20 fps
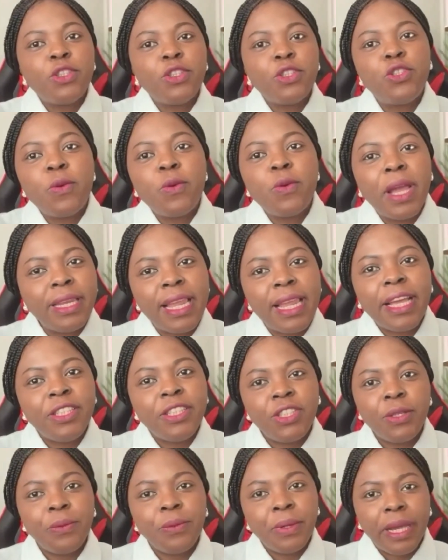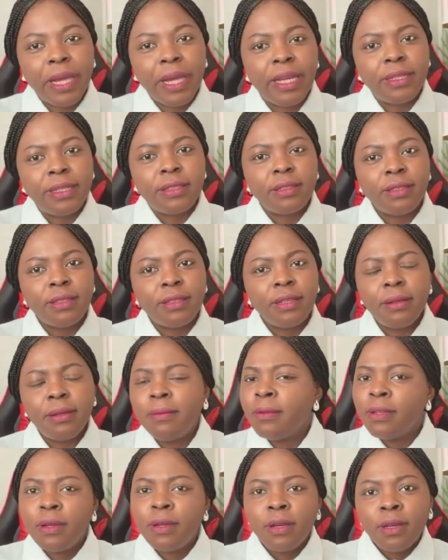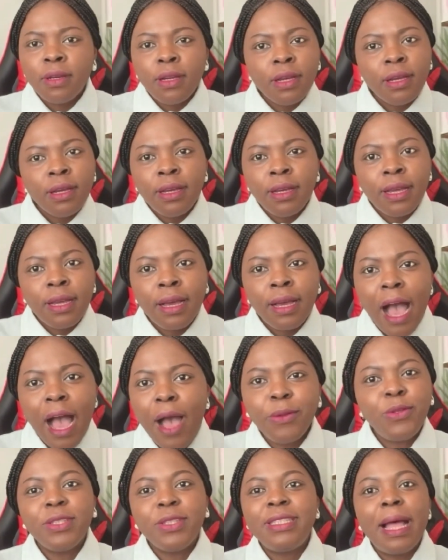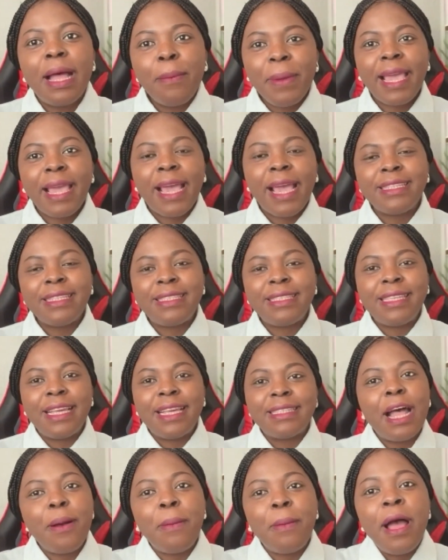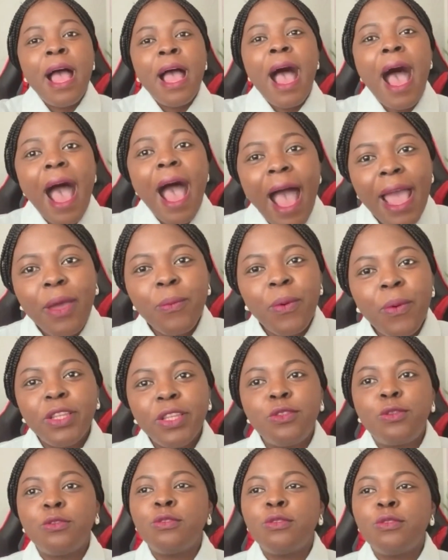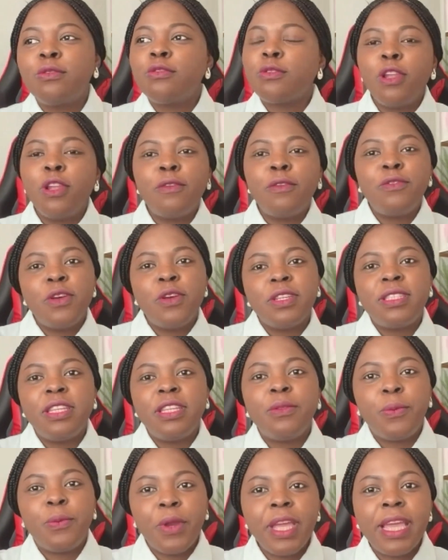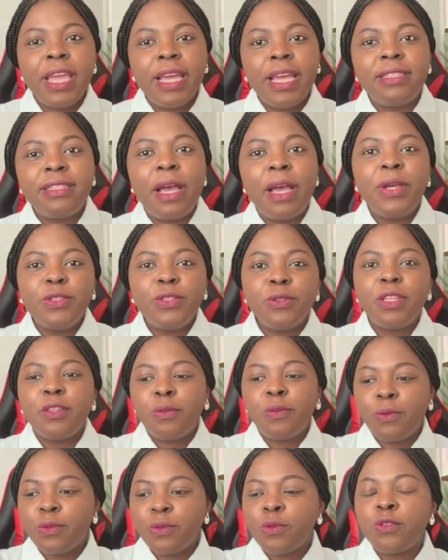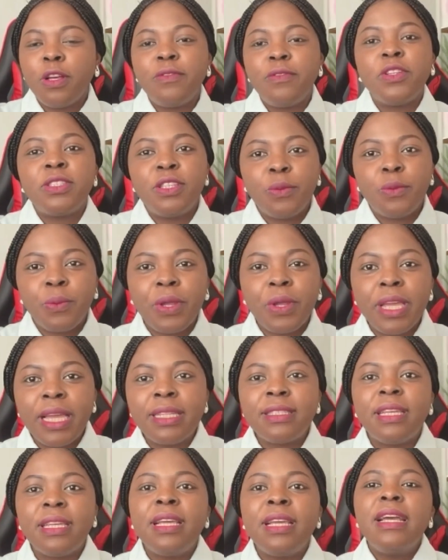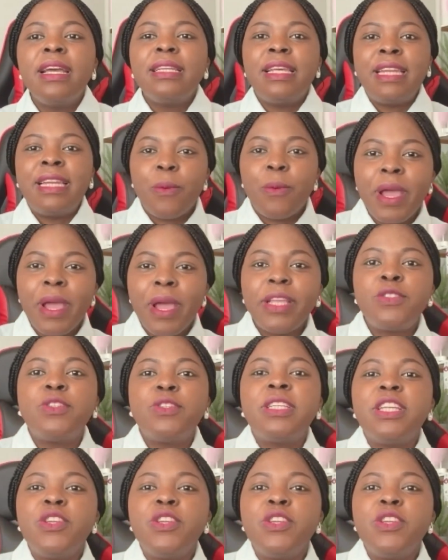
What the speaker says: just because you are a Nigerian. How does that make any sense? Now, I went to School of Nursing 3 years. I went to the School of Nursing 3 years. Then I went to the